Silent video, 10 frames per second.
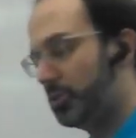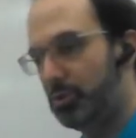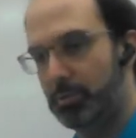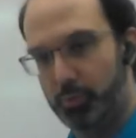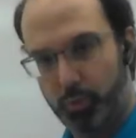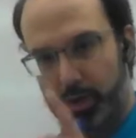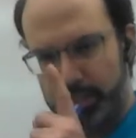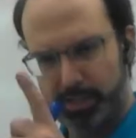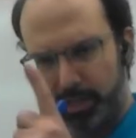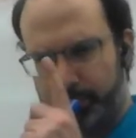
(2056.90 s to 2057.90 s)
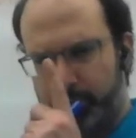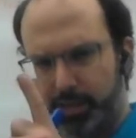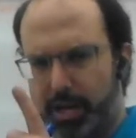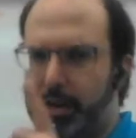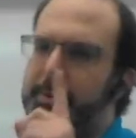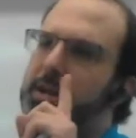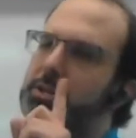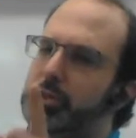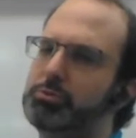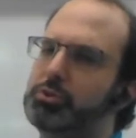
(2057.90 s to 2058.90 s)
to do it one step at a time. And I
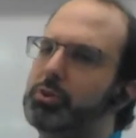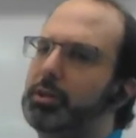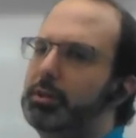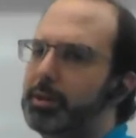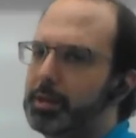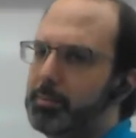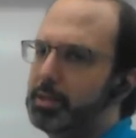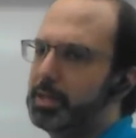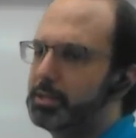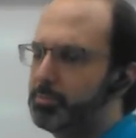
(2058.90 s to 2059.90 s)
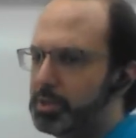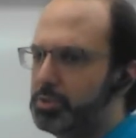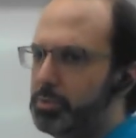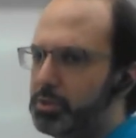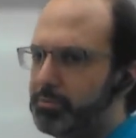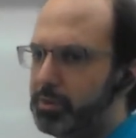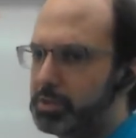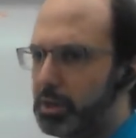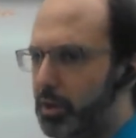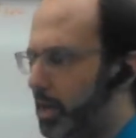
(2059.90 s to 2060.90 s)
do strongly recommend that, especially when you're
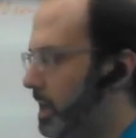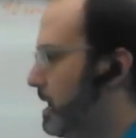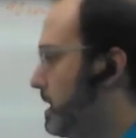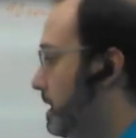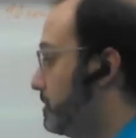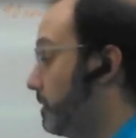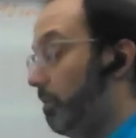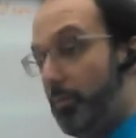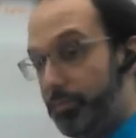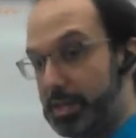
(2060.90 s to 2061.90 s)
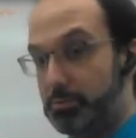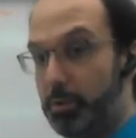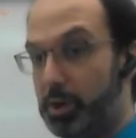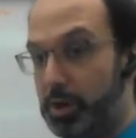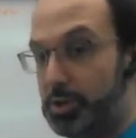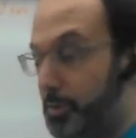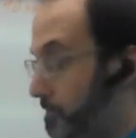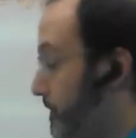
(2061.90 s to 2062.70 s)
first learning. So that's what we're going to do.